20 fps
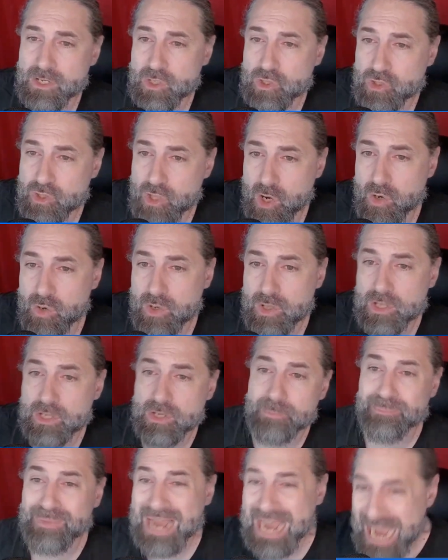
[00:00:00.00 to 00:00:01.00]
So,
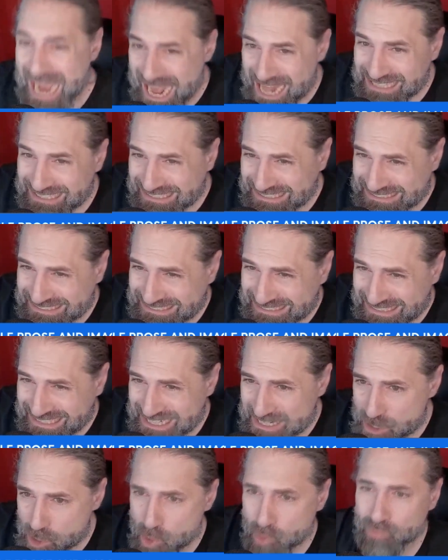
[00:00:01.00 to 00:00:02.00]

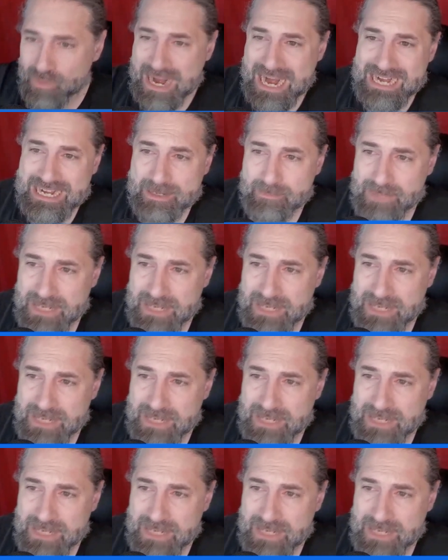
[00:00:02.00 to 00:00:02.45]
polishing your writing